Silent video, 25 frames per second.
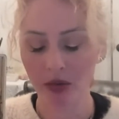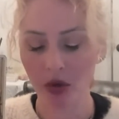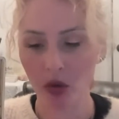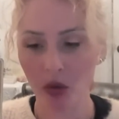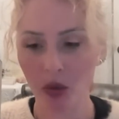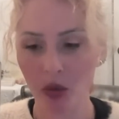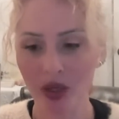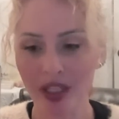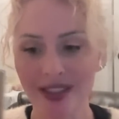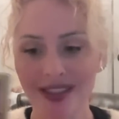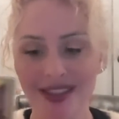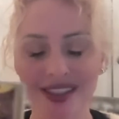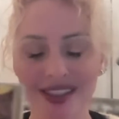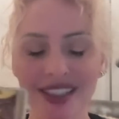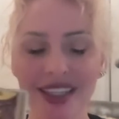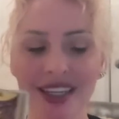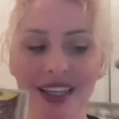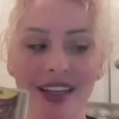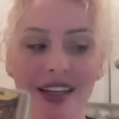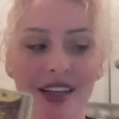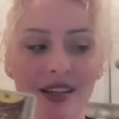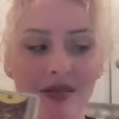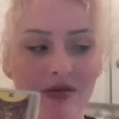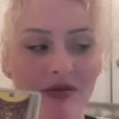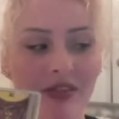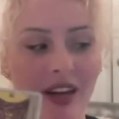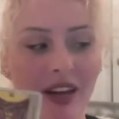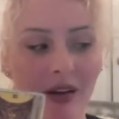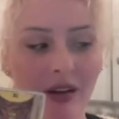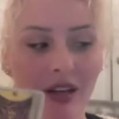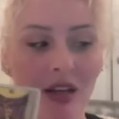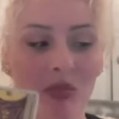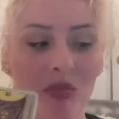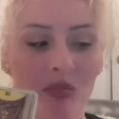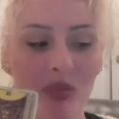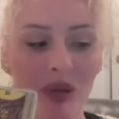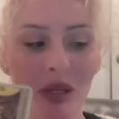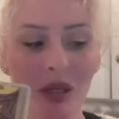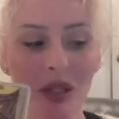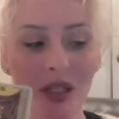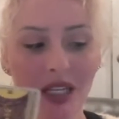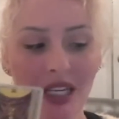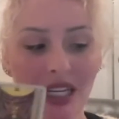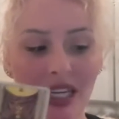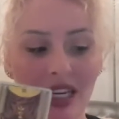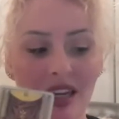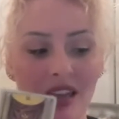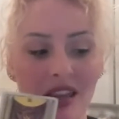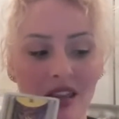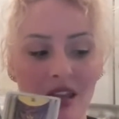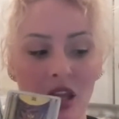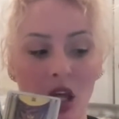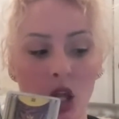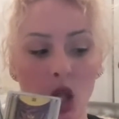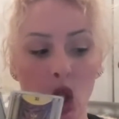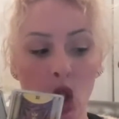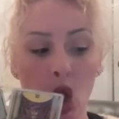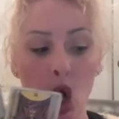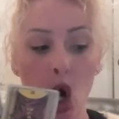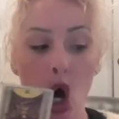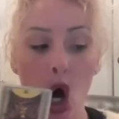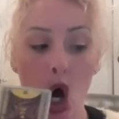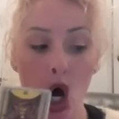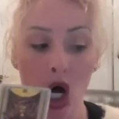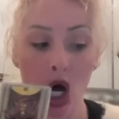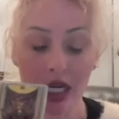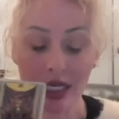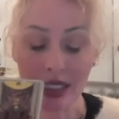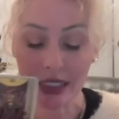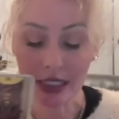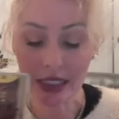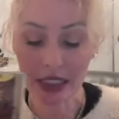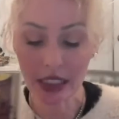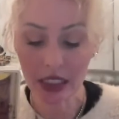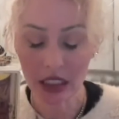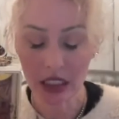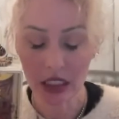We see variability in the laws.